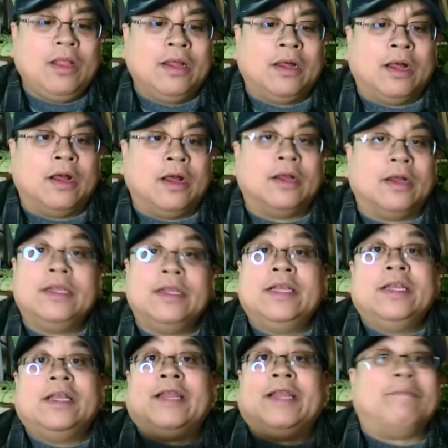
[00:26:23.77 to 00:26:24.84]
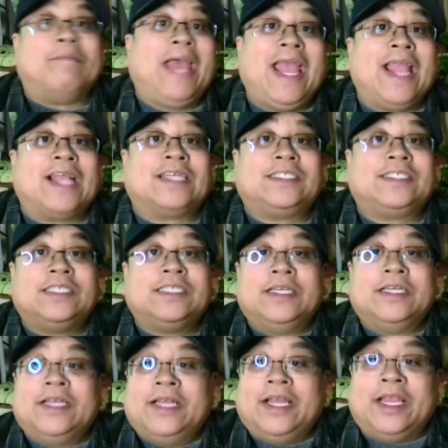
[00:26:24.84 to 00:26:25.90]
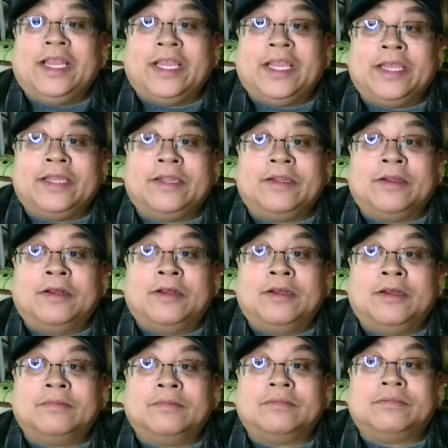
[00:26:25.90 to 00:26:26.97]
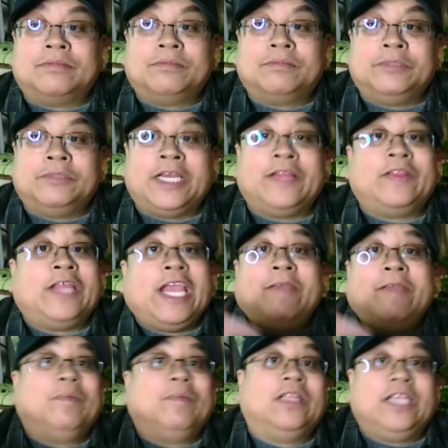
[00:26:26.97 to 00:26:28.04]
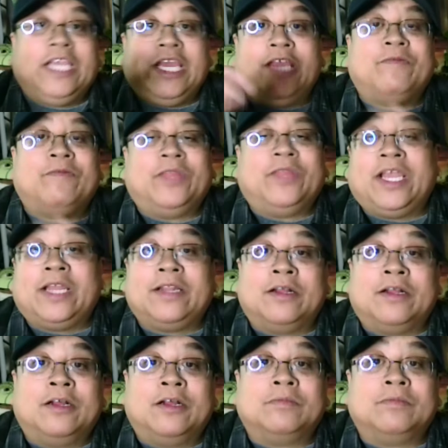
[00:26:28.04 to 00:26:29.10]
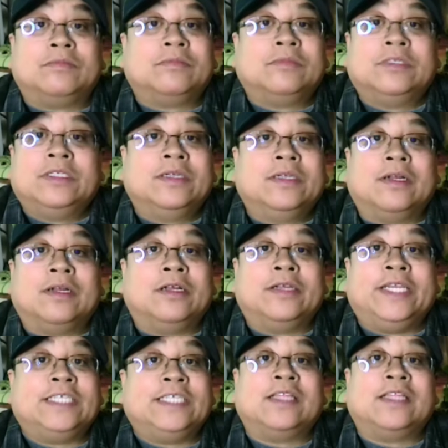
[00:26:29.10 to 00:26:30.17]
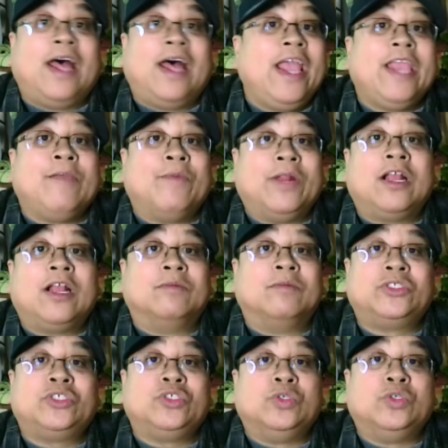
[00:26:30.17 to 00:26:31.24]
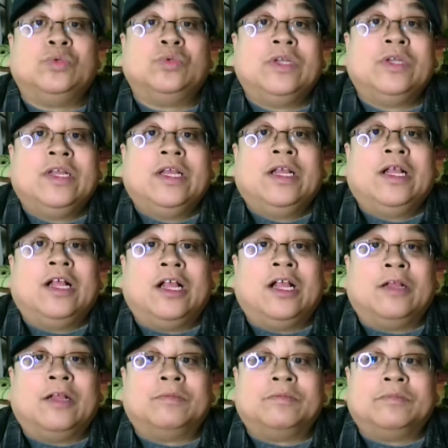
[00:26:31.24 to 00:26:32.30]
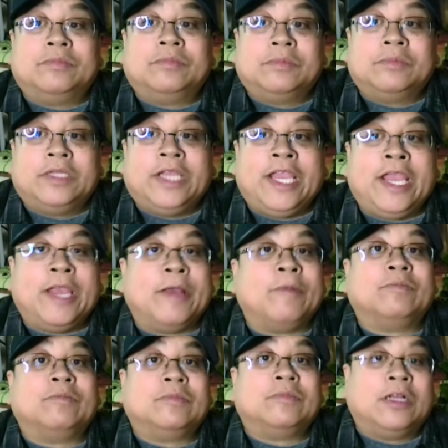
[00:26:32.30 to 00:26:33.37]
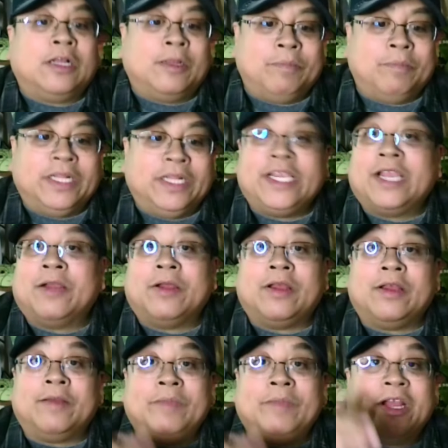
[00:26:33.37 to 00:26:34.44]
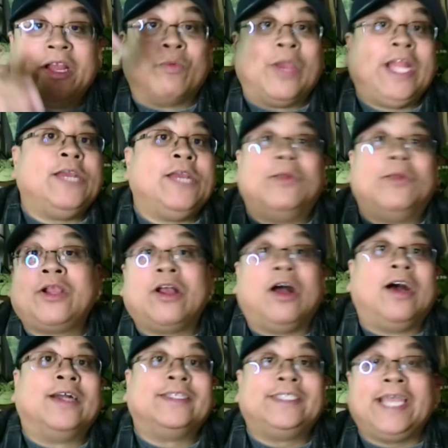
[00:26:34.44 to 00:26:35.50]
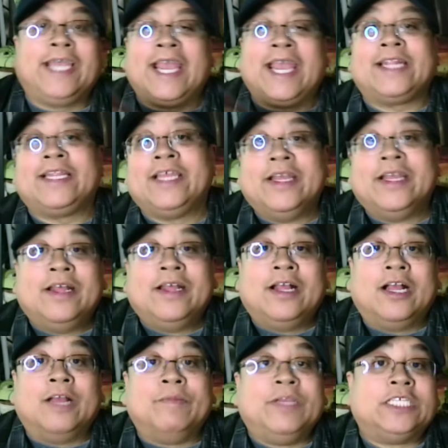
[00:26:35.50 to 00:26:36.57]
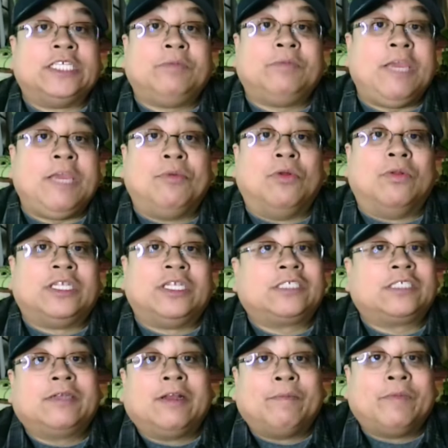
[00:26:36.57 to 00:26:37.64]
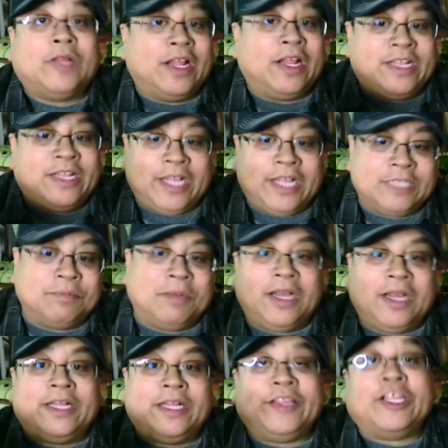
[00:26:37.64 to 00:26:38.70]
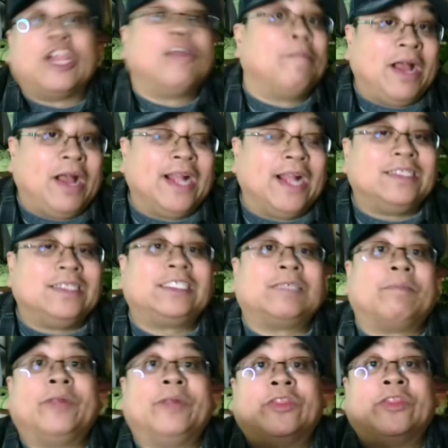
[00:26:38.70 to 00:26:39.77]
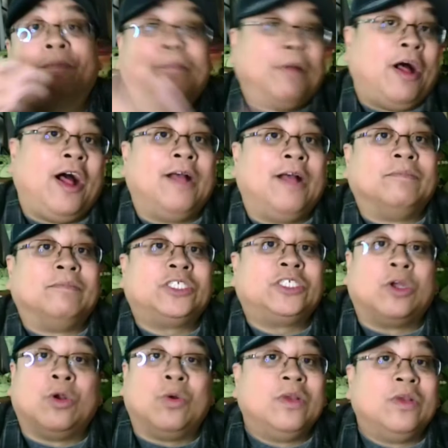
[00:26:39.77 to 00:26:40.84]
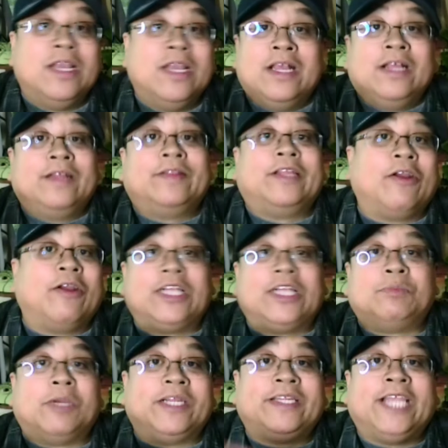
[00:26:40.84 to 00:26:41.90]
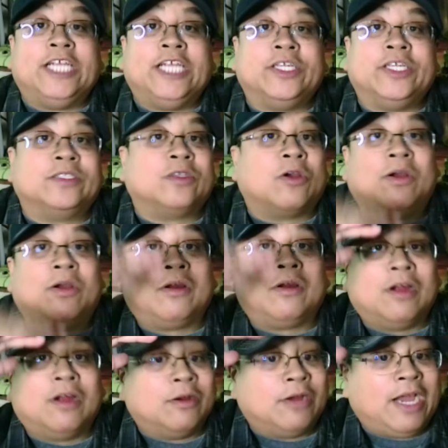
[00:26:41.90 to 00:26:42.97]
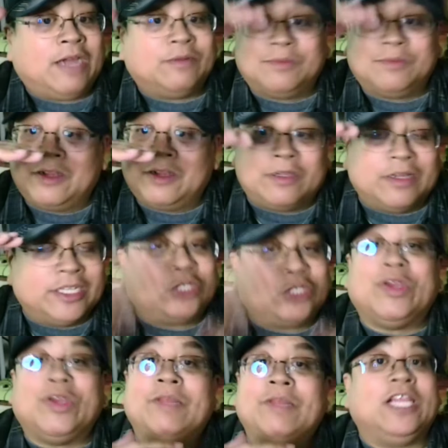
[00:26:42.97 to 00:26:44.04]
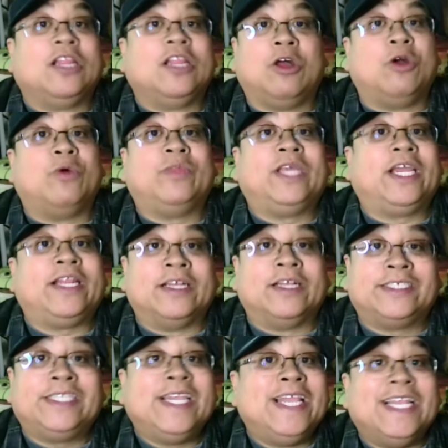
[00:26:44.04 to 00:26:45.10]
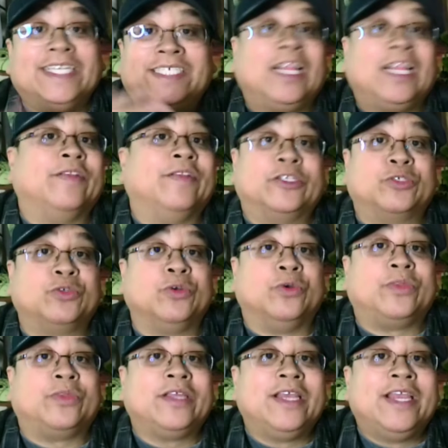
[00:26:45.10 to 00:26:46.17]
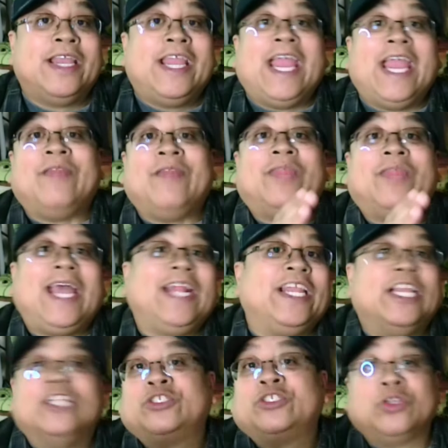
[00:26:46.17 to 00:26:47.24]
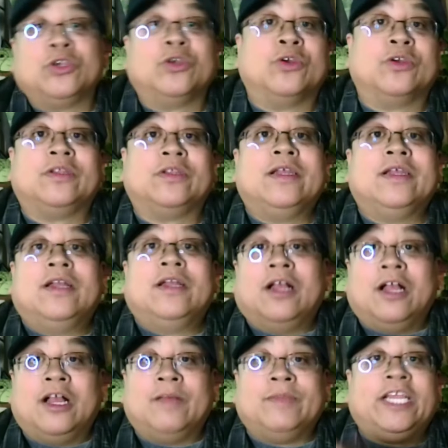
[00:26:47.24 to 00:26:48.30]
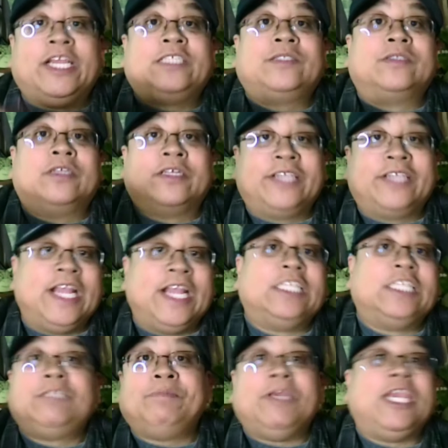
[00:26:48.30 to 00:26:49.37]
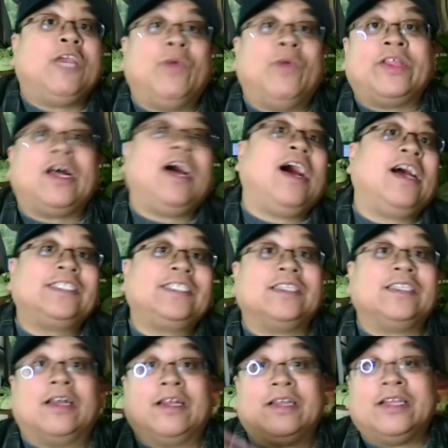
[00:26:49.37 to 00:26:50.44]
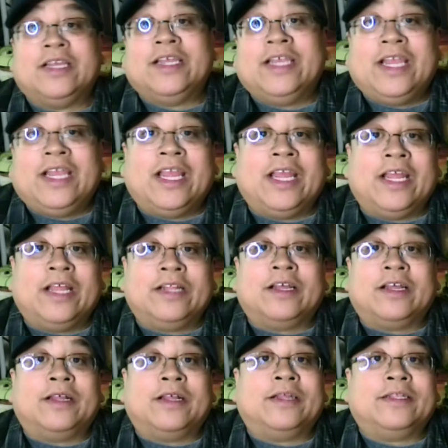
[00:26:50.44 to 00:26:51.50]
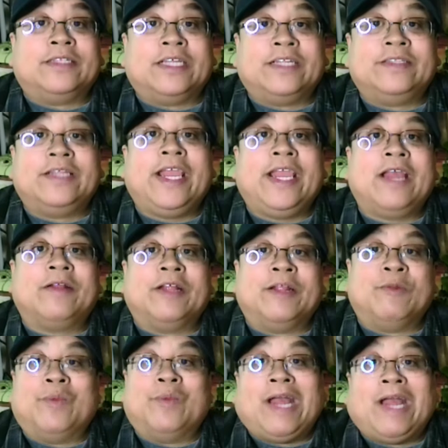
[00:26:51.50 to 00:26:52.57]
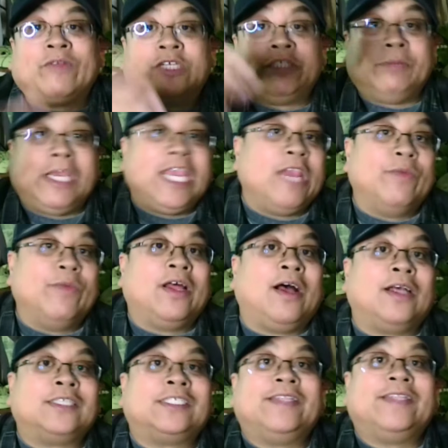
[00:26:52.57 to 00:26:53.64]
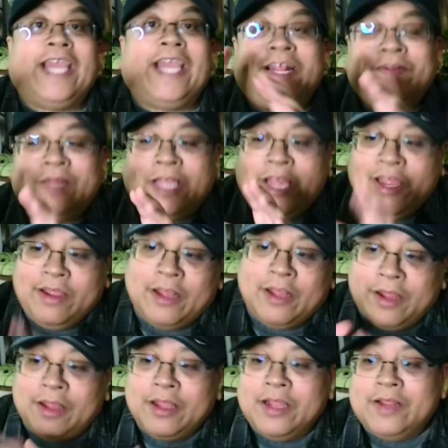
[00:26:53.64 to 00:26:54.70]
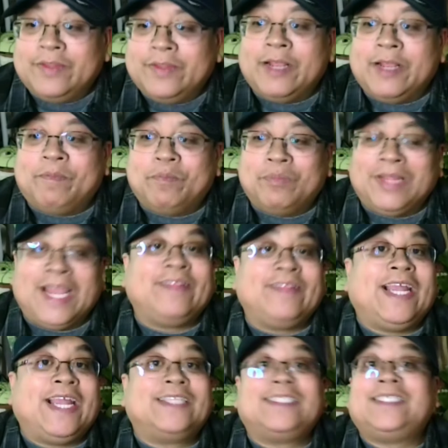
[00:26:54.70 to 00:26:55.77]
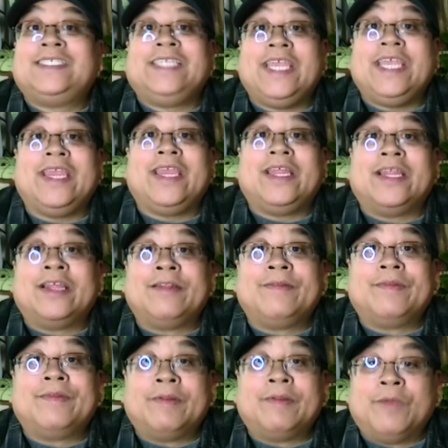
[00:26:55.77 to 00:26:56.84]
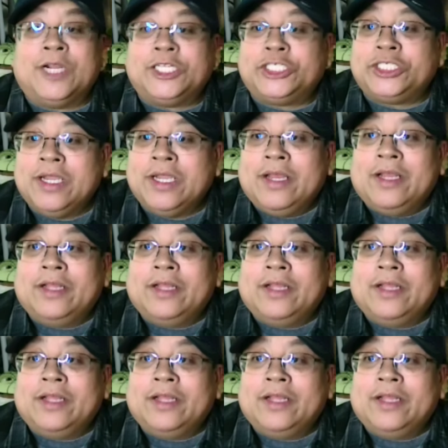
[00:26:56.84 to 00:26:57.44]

uh, and Max, and um, yeah, they believe that. Um, Uh, he's lying when it comes to um, him uh, building a, a radio to contact um, his people. It's in his mind, in their mind, it's another bomb. So their expectations are are extremely low that he's he's telling the truth, and that in turn, um, they the kids speak with Asta, and uh, and then they and after speaking with Asta, they they uh, they plant that seed in, in which.